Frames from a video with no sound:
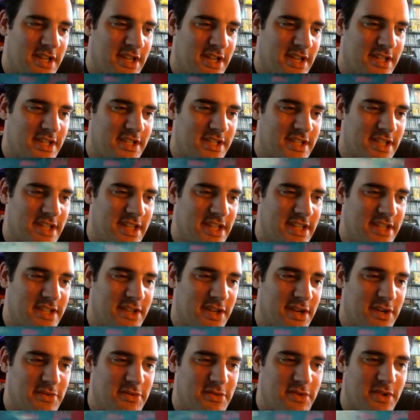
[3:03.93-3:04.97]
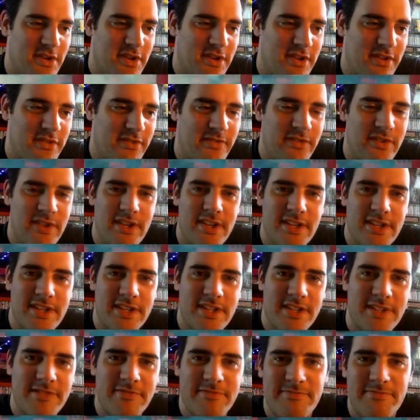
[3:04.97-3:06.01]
that's the time trial of Finland.